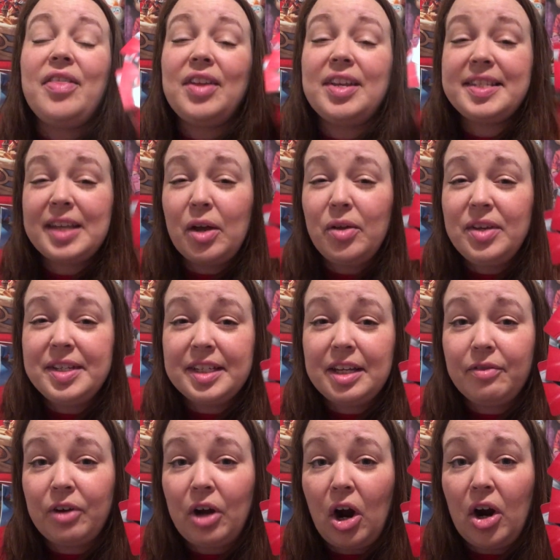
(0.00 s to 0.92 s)
And they sell these
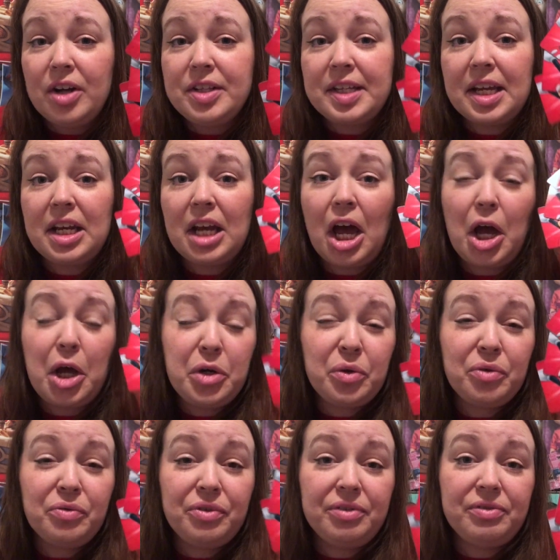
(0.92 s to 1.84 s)
gift cards in
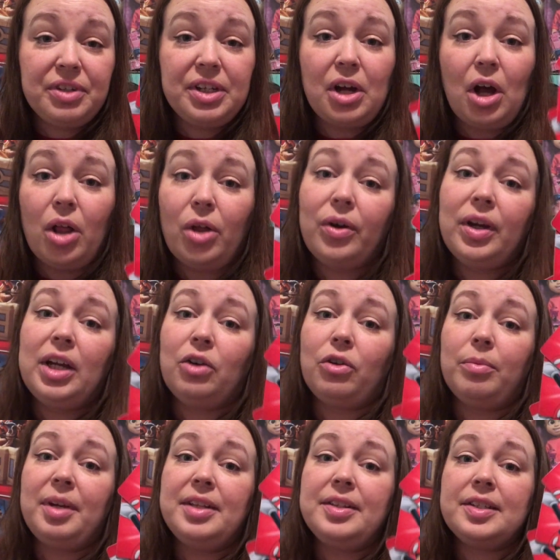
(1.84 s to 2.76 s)
$150
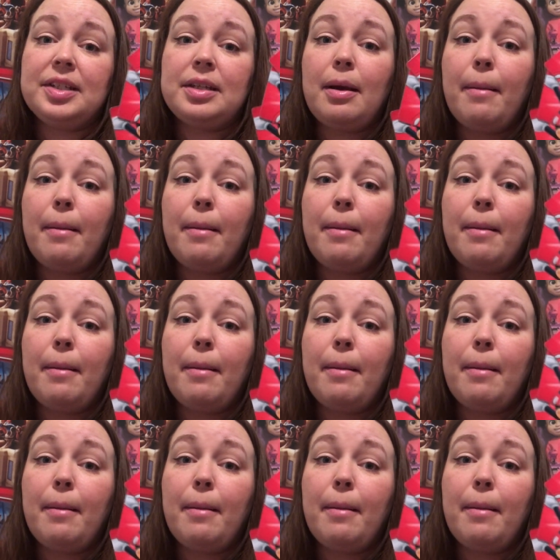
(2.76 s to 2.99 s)
increments,